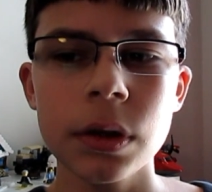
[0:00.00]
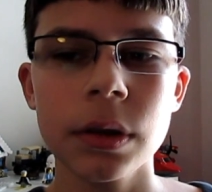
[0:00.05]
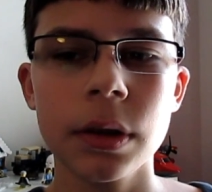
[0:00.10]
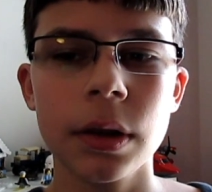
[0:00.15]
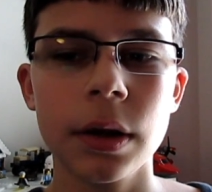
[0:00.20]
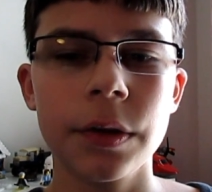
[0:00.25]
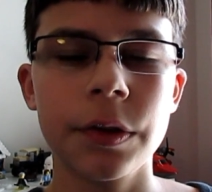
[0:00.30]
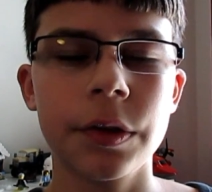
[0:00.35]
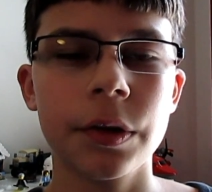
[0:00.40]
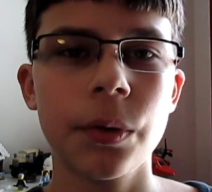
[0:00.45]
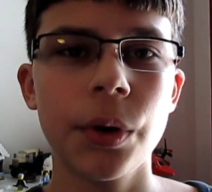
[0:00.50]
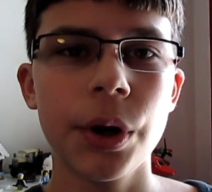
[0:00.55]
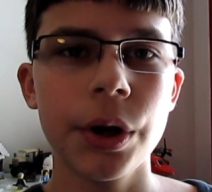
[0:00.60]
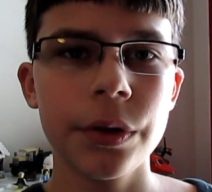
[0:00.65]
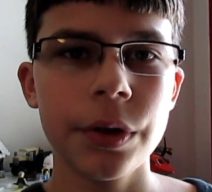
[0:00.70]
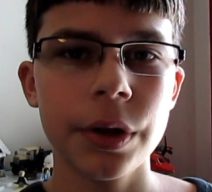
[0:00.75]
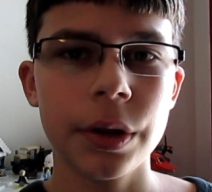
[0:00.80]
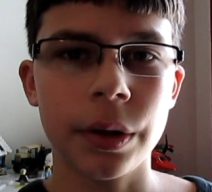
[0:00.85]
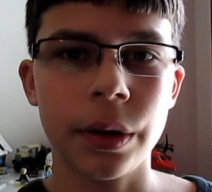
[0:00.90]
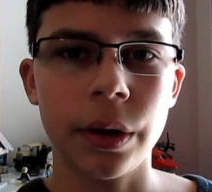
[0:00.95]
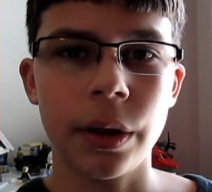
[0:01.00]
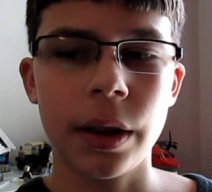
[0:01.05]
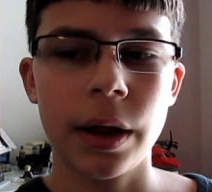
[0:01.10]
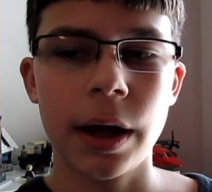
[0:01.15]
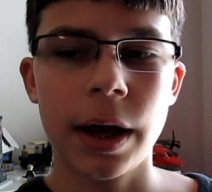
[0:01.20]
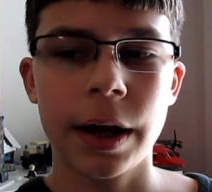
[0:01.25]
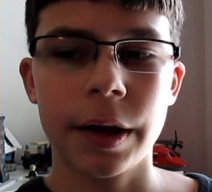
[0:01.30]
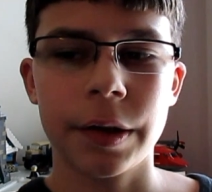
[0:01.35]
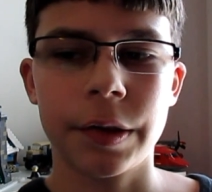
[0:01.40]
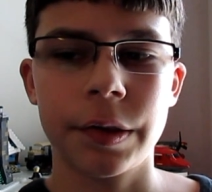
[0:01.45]
It's one of the
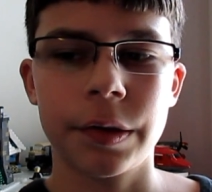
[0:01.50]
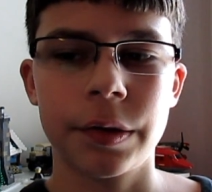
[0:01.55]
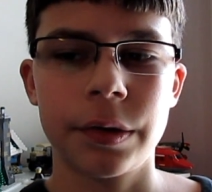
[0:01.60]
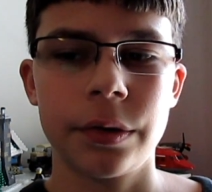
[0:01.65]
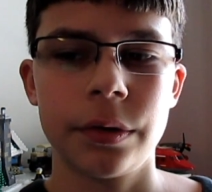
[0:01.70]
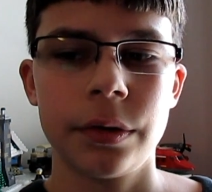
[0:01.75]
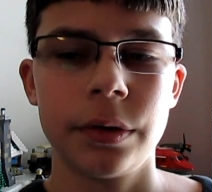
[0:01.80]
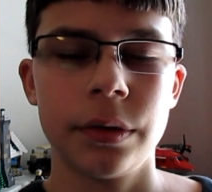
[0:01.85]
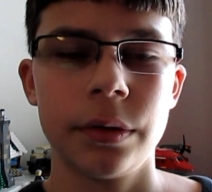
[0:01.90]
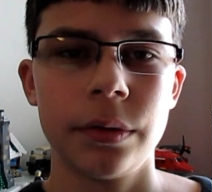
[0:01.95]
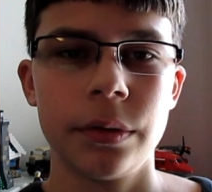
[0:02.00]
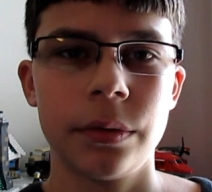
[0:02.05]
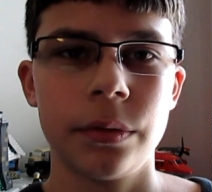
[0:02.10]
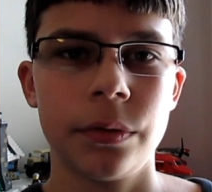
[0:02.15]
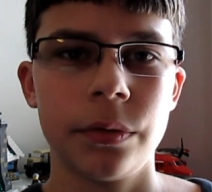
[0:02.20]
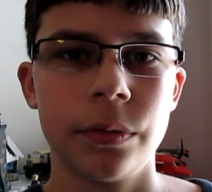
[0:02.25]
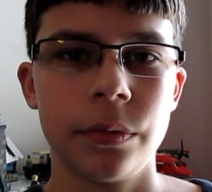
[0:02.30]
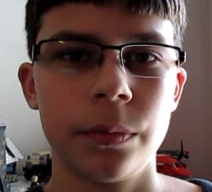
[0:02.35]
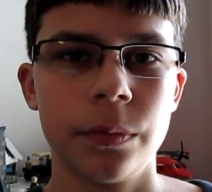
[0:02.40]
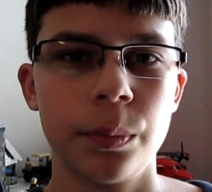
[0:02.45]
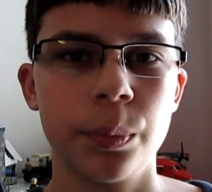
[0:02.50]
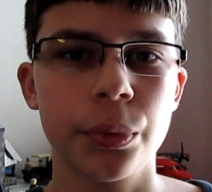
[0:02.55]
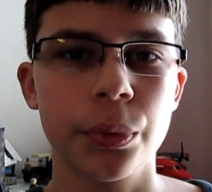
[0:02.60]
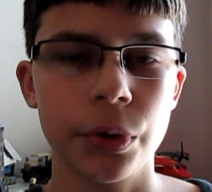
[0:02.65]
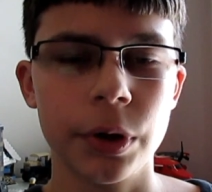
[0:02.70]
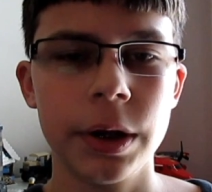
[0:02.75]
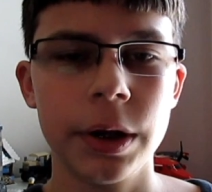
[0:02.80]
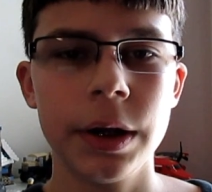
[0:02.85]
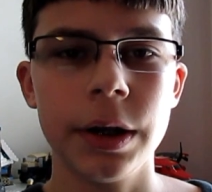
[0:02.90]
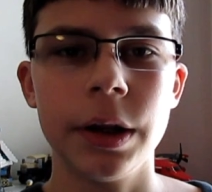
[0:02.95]
last
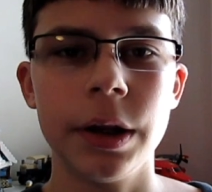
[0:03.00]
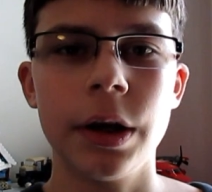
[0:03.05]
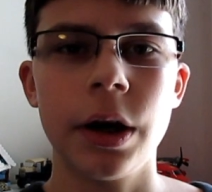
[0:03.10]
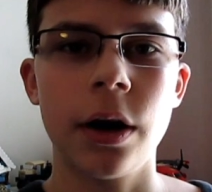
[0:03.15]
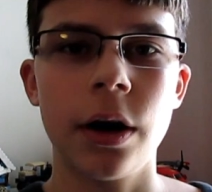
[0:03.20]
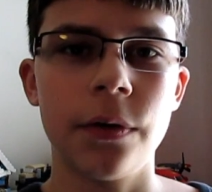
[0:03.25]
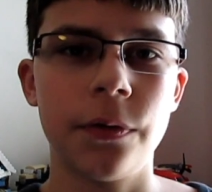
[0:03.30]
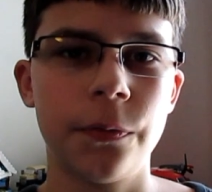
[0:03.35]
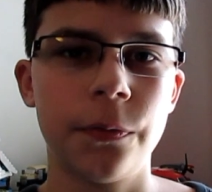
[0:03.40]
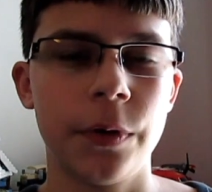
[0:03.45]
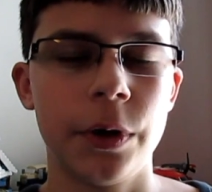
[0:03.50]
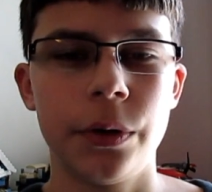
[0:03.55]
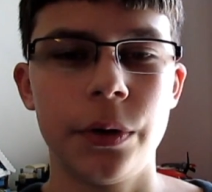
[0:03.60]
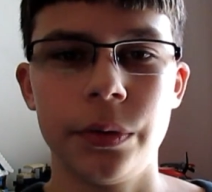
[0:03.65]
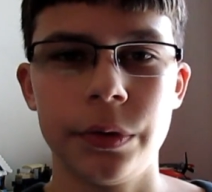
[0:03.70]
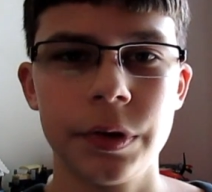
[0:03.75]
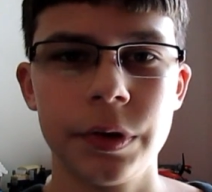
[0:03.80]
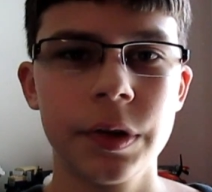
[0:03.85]
breed of phones.